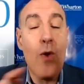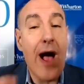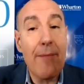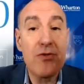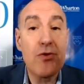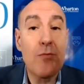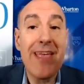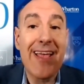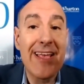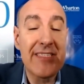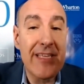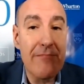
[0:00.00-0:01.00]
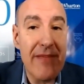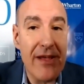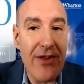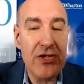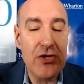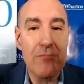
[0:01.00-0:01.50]
who happen to be against
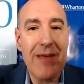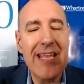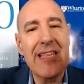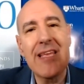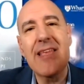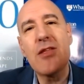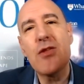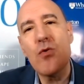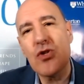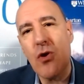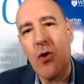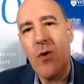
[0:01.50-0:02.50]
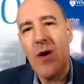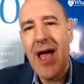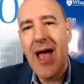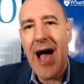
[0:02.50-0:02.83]
immigration, but I think they do so